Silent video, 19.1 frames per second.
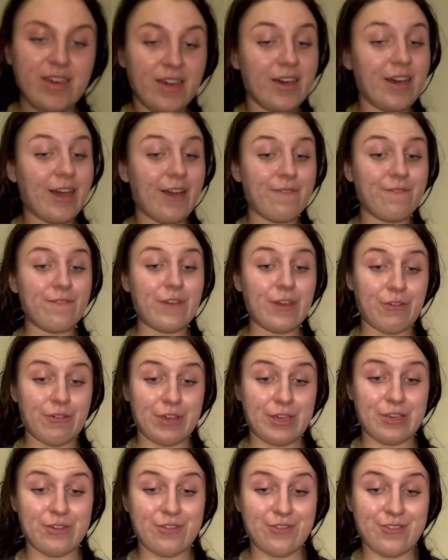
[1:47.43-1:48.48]
I'm very
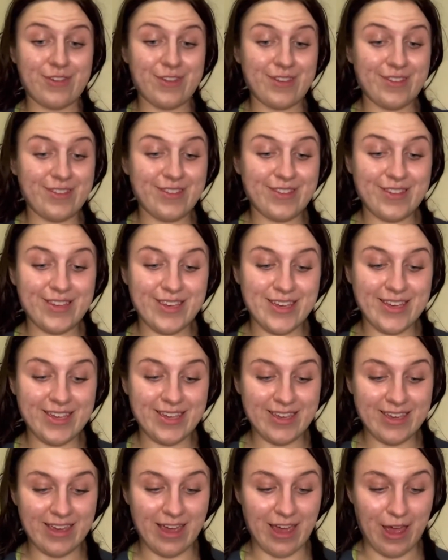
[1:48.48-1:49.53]
curious.
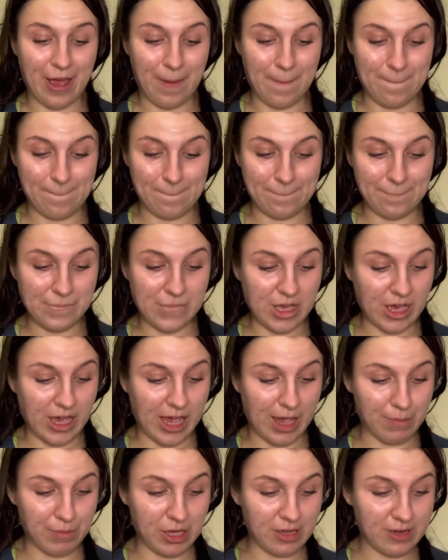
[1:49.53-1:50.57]
I'm
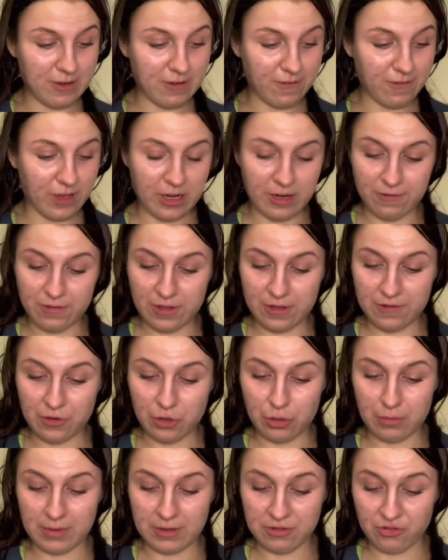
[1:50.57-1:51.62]
yet to find if these are going
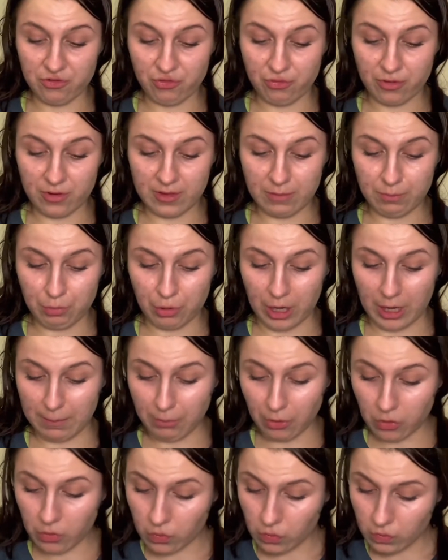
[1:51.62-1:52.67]
to be spray
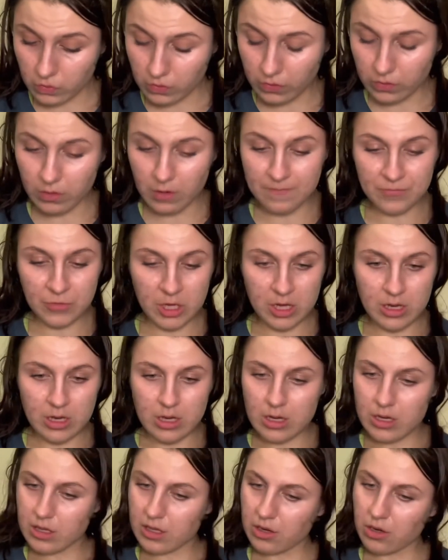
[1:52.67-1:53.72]
bottles.
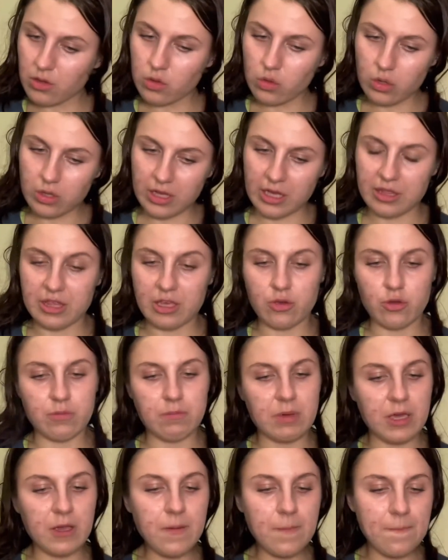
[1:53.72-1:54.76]
They don't look like they could
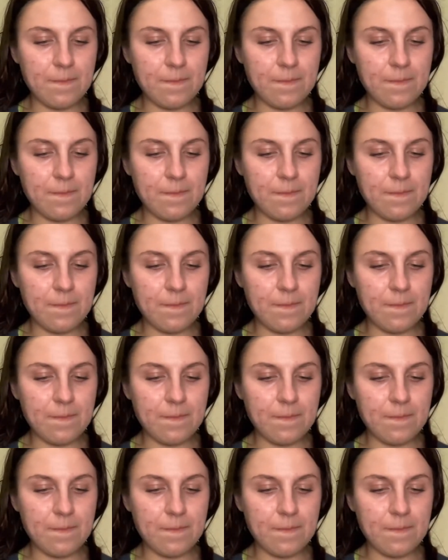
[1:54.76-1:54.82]
be.